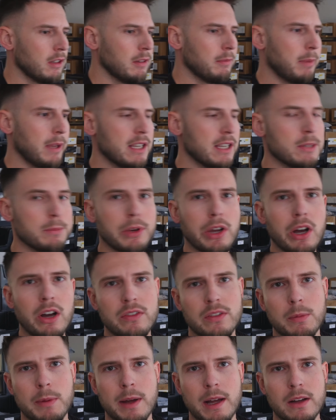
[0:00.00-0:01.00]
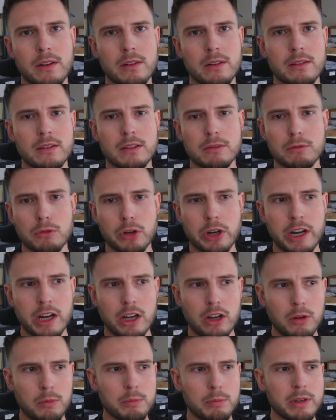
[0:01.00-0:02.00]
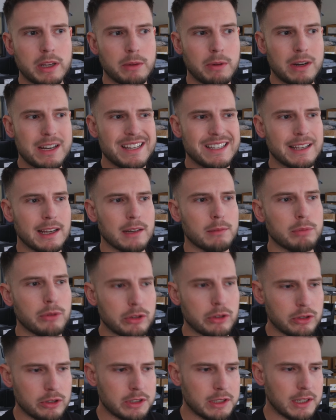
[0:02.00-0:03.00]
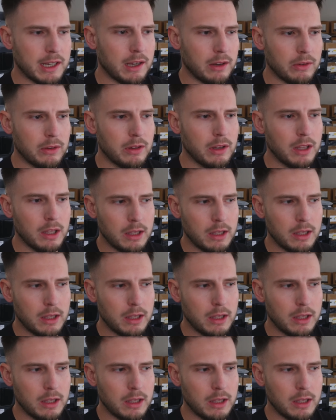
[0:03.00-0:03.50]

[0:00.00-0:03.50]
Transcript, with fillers: piss me off about running a company when you send products out